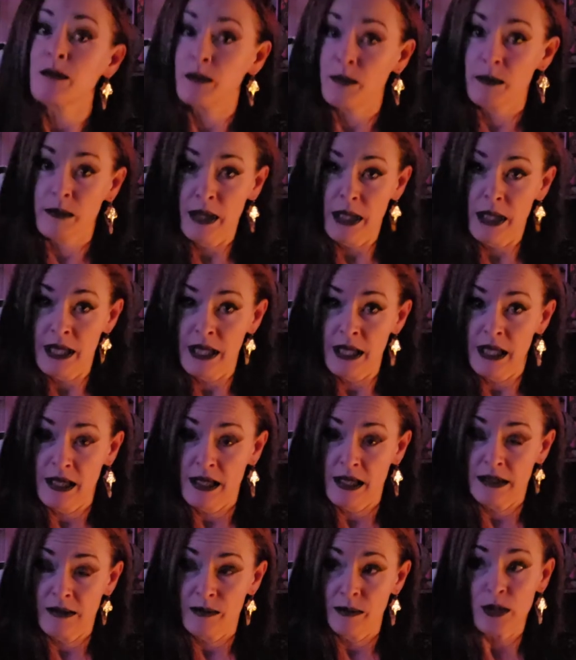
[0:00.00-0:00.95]

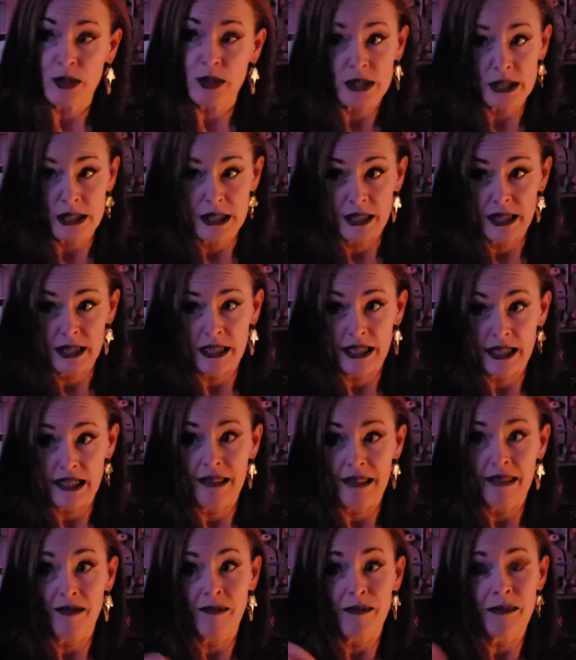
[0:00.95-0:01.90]
me, personally,
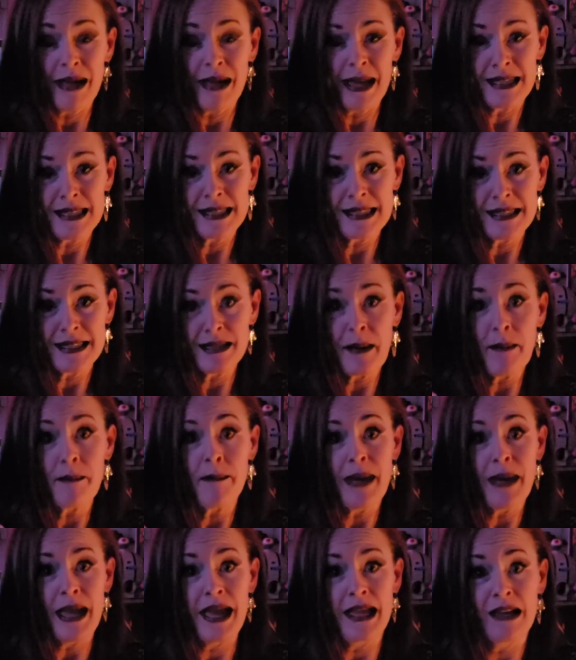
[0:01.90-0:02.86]
the best
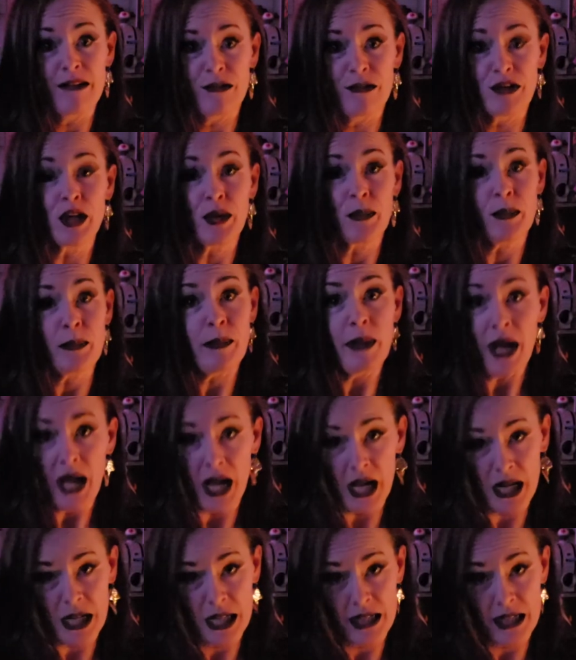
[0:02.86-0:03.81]
bang for your
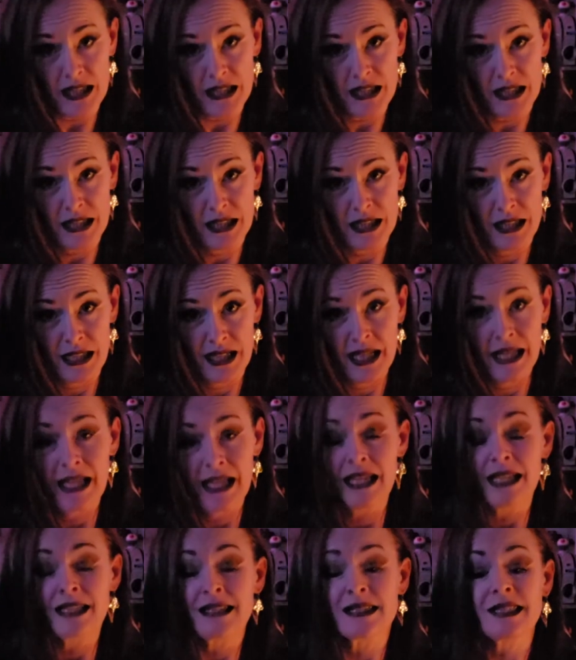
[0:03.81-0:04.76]
buck
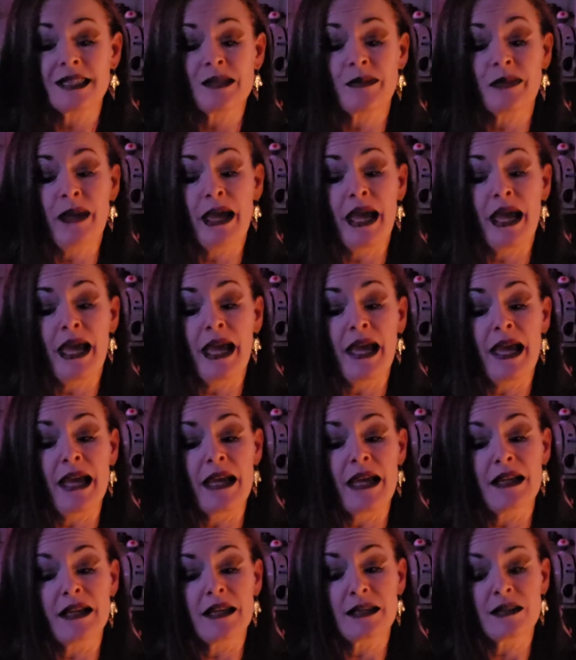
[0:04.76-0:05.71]
is to
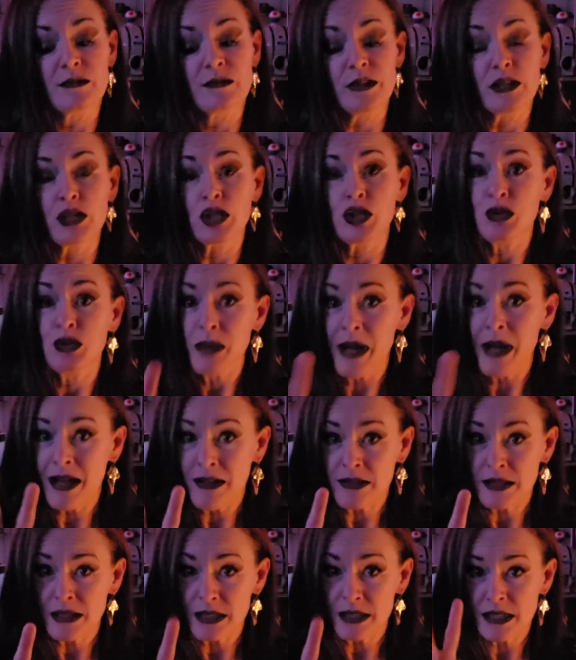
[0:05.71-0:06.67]
pay for 2
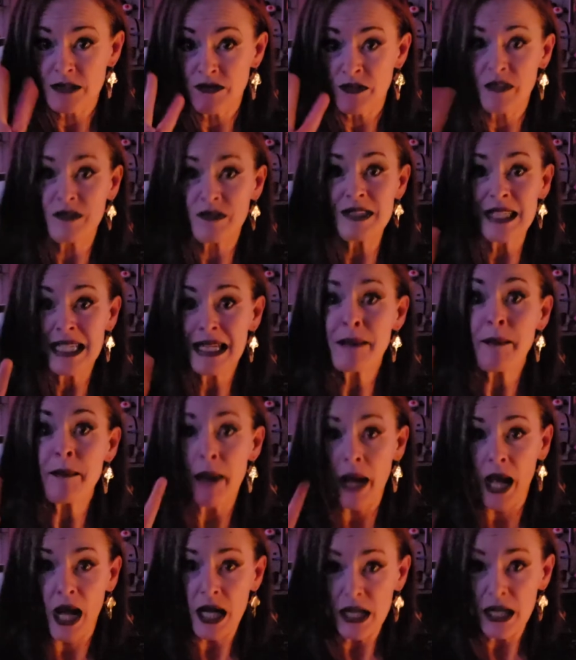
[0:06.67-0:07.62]
houses,
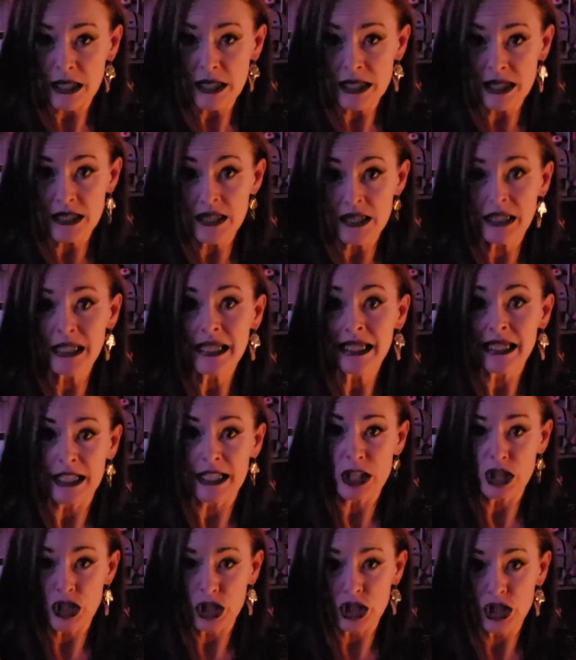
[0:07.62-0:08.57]
$15
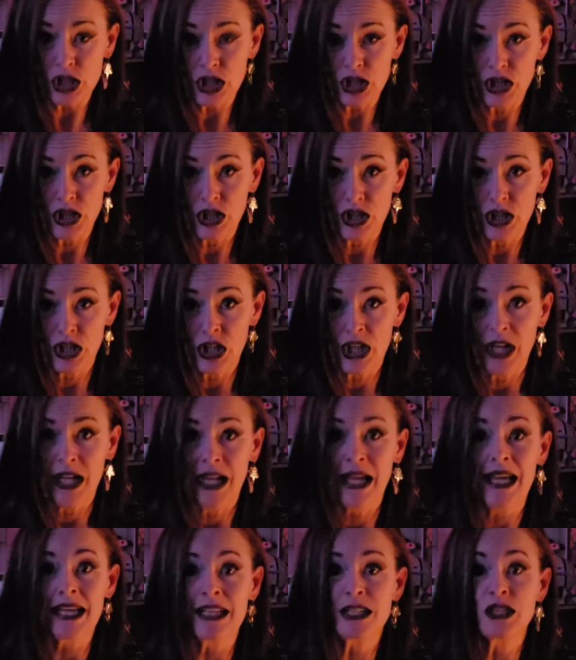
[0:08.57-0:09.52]
each,
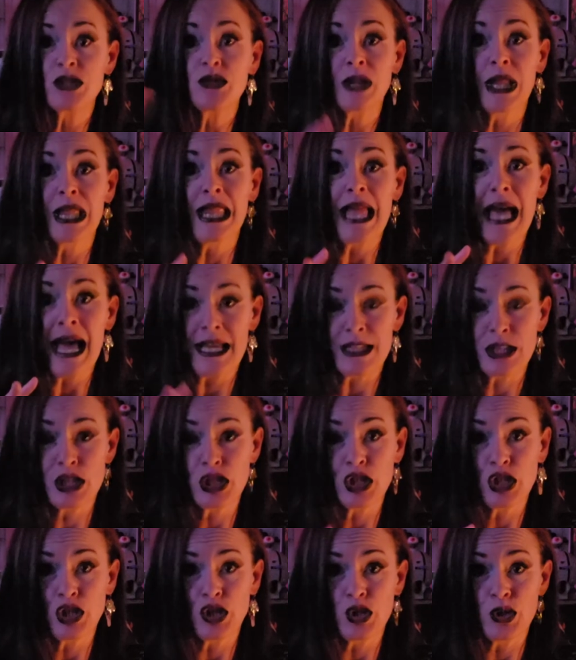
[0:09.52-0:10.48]
and do the
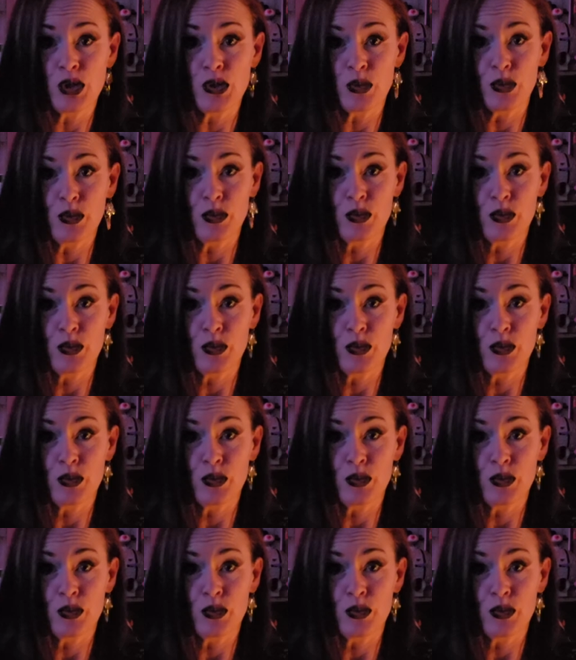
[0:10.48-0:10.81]
last 2.